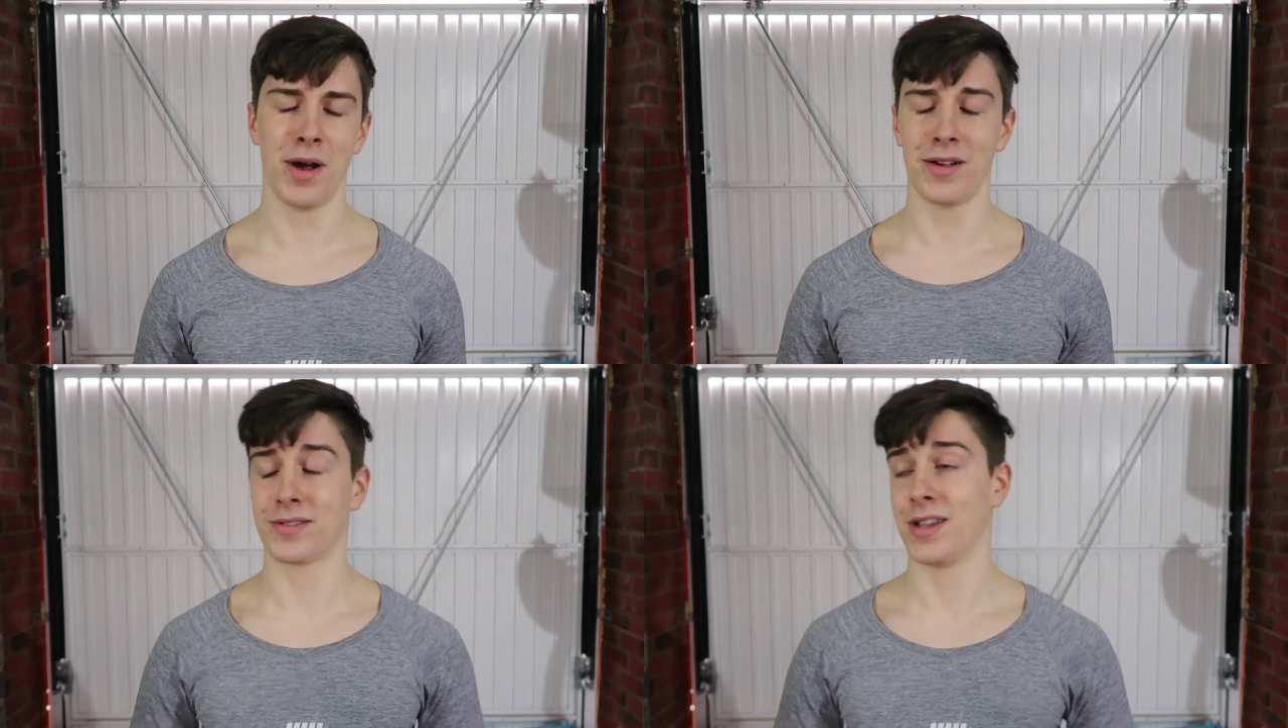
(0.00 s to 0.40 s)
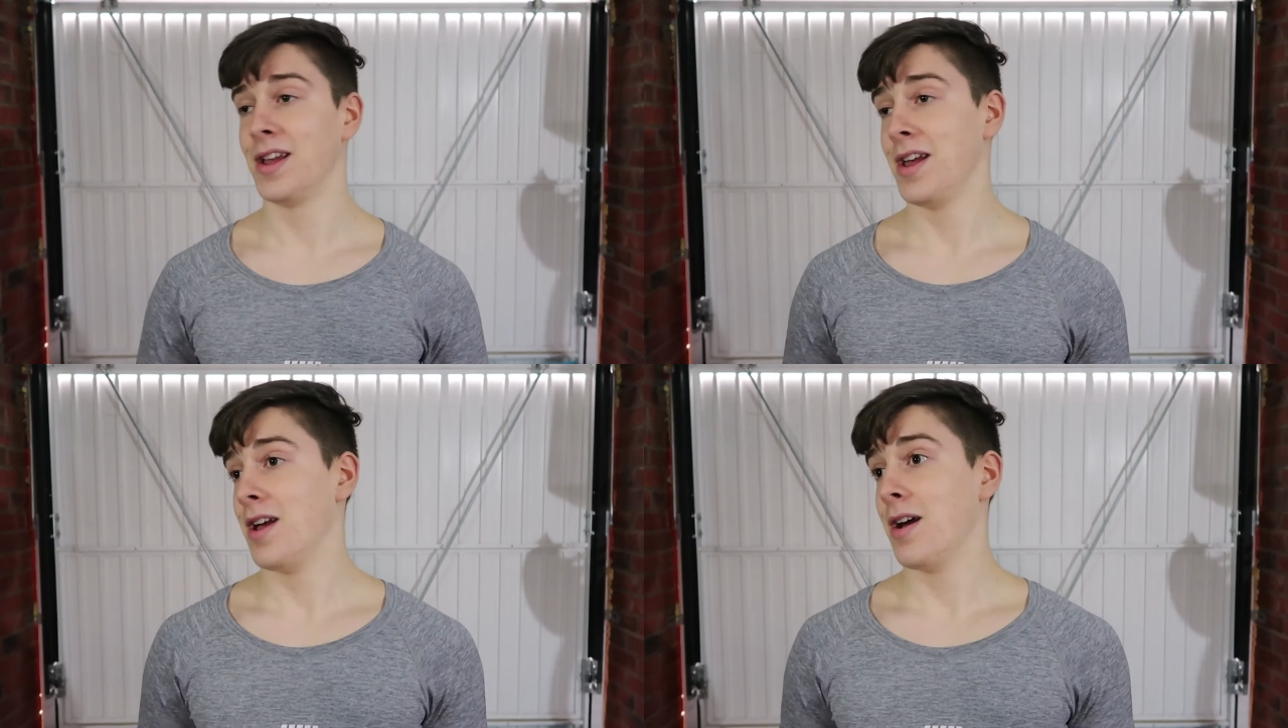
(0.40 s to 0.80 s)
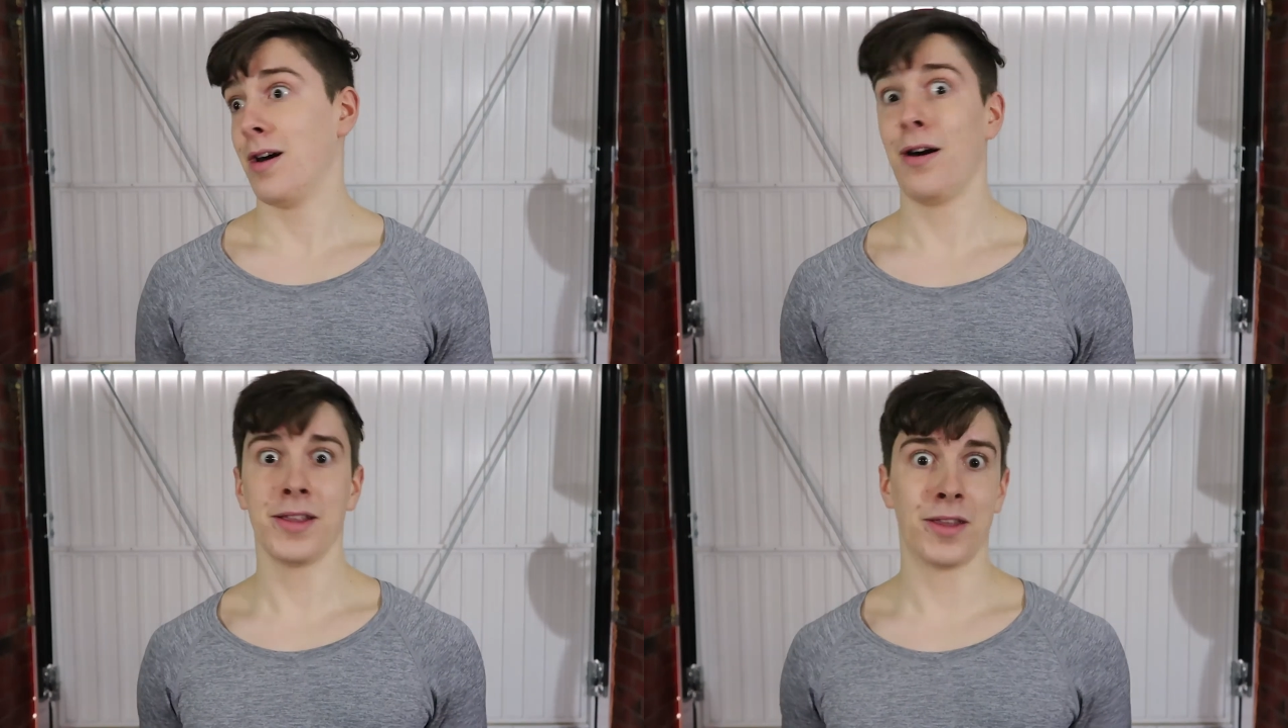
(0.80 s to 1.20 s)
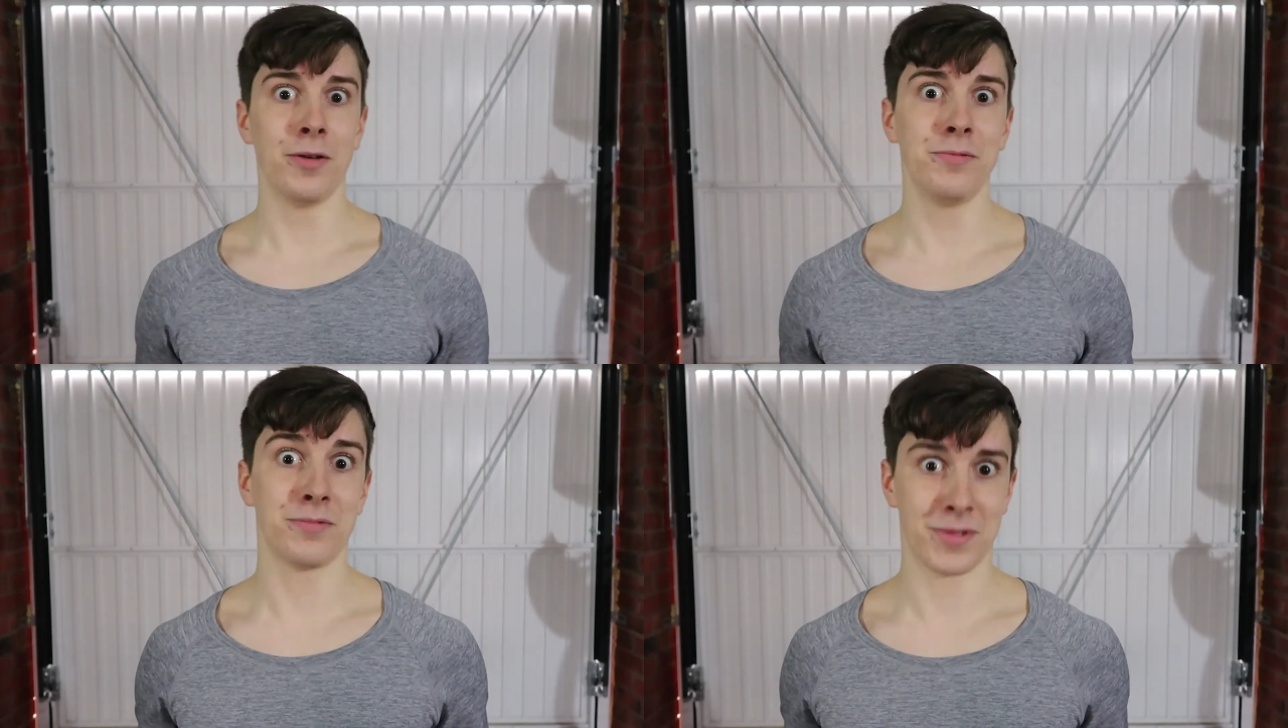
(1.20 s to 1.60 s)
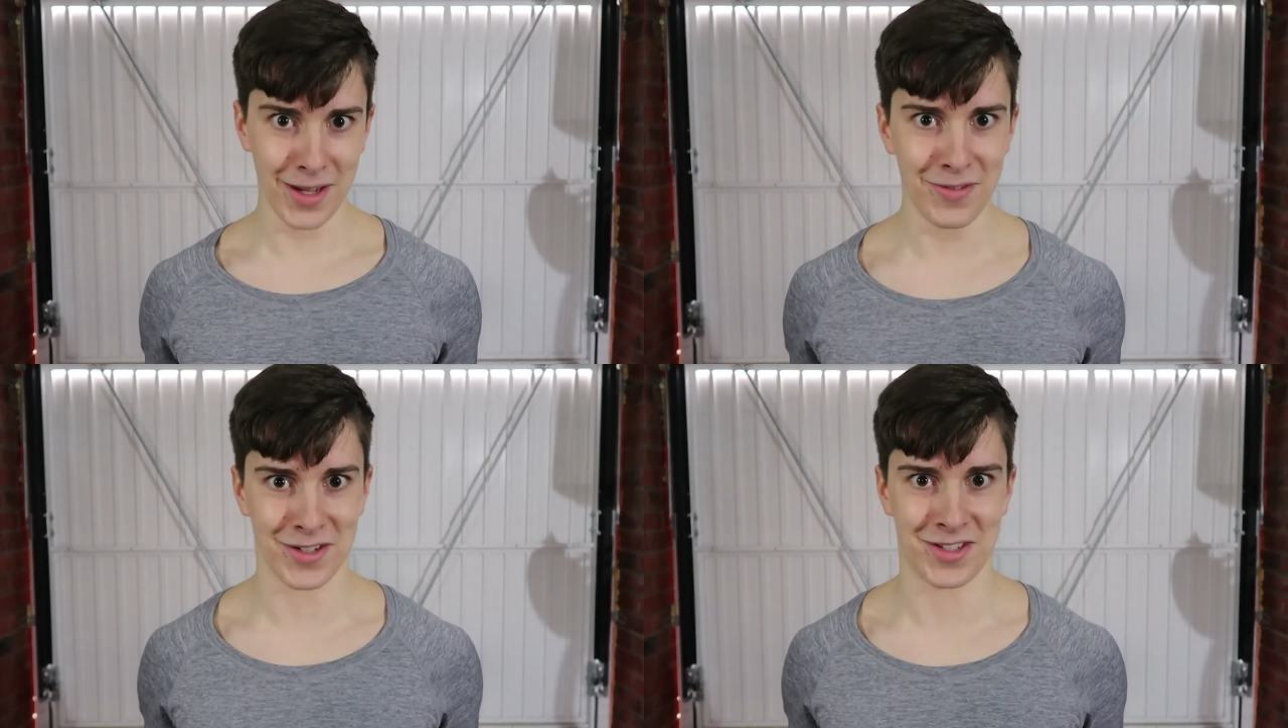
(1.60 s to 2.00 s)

but I don't give a